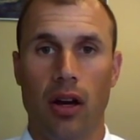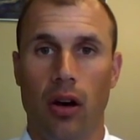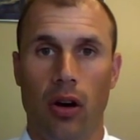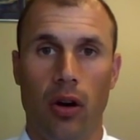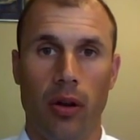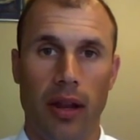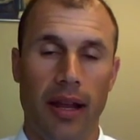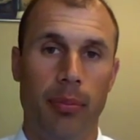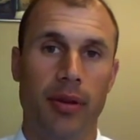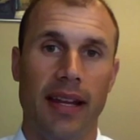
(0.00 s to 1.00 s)

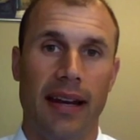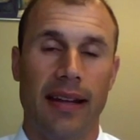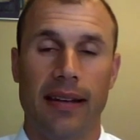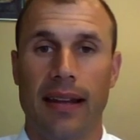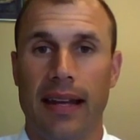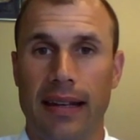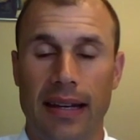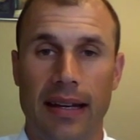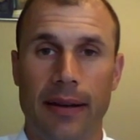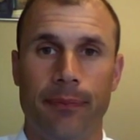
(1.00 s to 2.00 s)
I'll put that in like
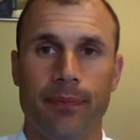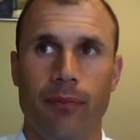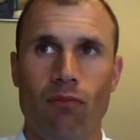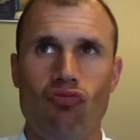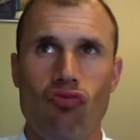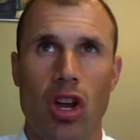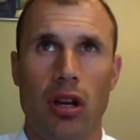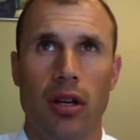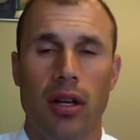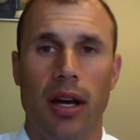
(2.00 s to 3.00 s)
a
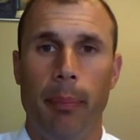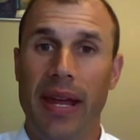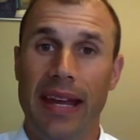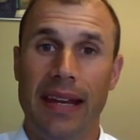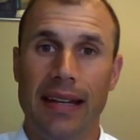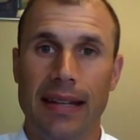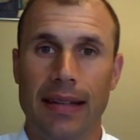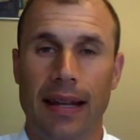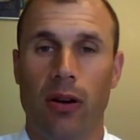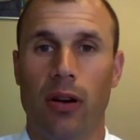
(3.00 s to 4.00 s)
paint,
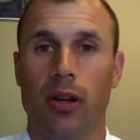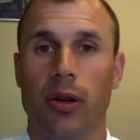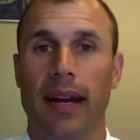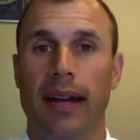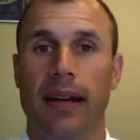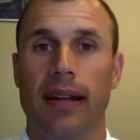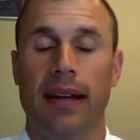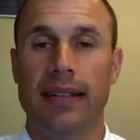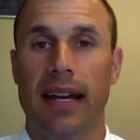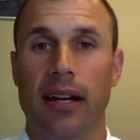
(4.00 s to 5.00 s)
and then I'll create
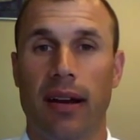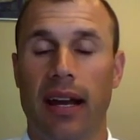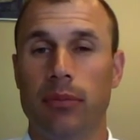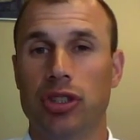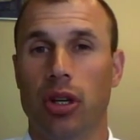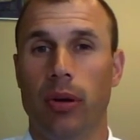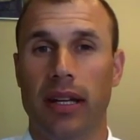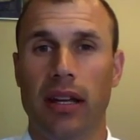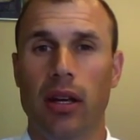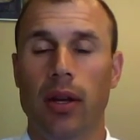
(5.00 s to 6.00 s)
a diagram showing